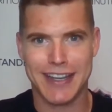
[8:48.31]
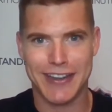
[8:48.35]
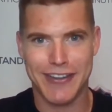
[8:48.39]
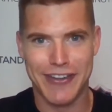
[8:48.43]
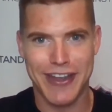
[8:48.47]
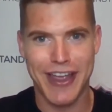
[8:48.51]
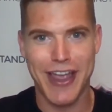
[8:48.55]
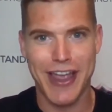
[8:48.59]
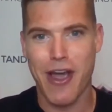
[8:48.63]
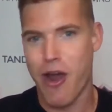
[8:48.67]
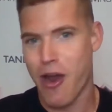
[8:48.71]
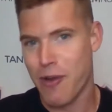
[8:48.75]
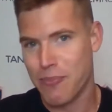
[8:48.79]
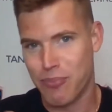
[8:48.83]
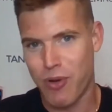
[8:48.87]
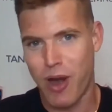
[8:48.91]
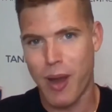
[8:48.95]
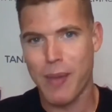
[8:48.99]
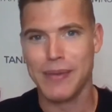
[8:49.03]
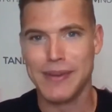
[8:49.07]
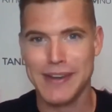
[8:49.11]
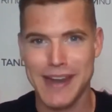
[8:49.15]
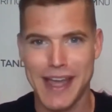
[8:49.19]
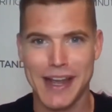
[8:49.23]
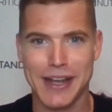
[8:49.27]
Okay. I'm
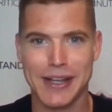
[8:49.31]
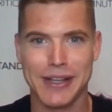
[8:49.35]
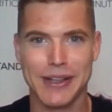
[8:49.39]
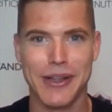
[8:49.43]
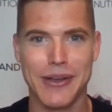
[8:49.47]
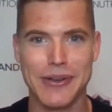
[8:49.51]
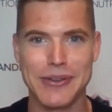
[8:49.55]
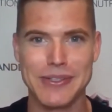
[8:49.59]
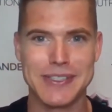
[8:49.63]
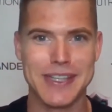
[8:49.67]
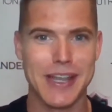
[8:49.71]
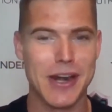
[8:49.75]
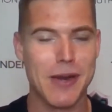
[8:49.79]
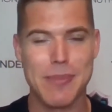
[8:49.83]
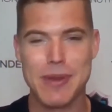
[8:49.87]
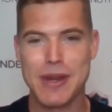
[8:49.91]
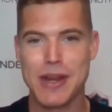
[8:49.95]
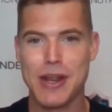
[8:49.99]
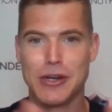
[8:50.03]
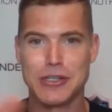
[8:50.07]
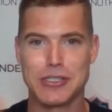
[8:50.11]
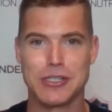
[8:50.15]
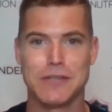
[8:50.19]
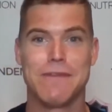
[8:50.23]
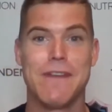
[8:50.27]
probably not close. I don't mean to
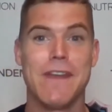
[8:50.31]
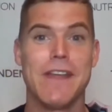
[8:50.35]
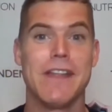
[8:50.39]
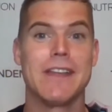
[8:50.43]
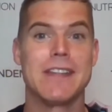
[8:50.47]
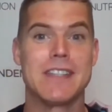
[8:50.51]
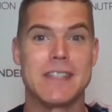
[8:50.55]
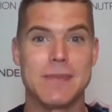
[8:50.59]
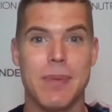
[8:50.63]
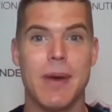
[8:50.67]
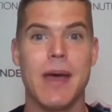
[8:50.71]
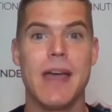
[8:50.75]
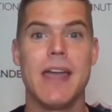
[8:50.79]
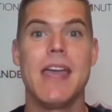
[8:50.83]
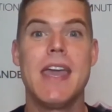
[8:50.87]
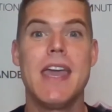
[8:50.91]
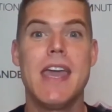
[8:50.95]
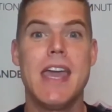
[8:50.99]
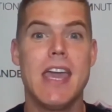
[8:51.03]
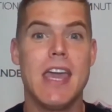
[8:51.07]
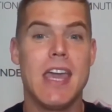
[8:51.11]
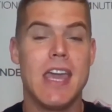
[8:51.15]
hurt your feelings, but